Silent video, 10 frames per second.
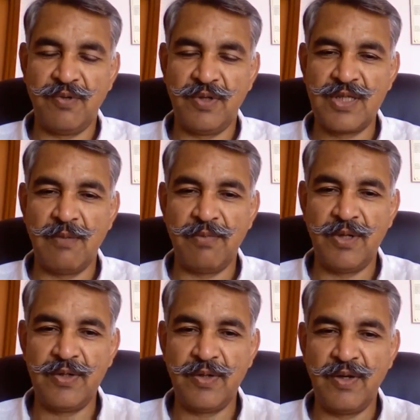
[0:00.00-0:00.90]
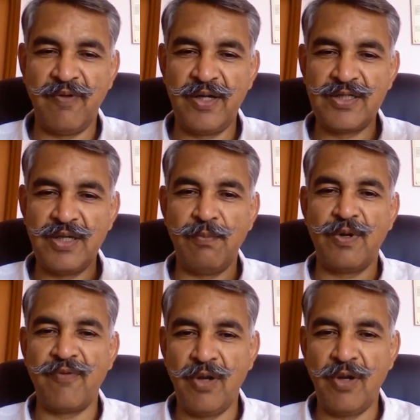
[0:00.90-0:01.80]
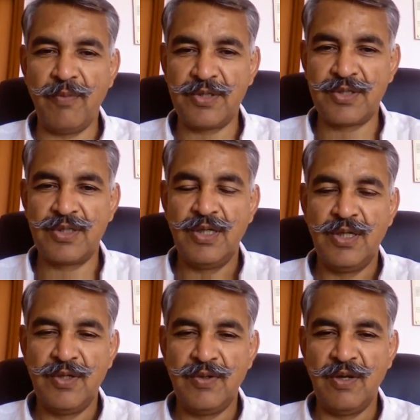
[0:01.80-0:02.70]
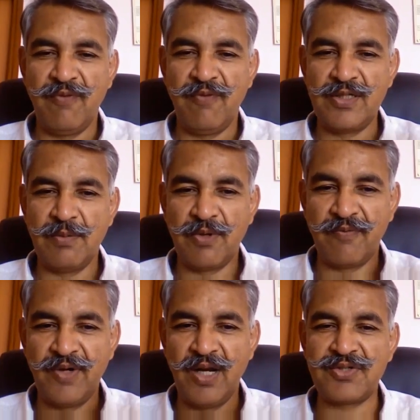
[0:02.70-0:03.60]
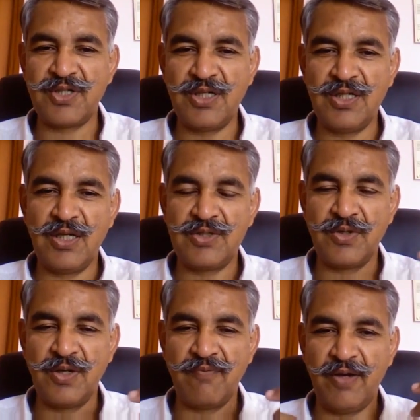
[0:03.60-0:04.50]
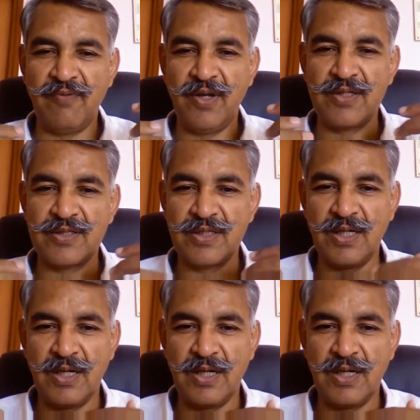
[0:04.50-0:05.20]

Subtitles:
For example, you can find Chamber of Commerce, you can find Chamber of Industry, and you can find various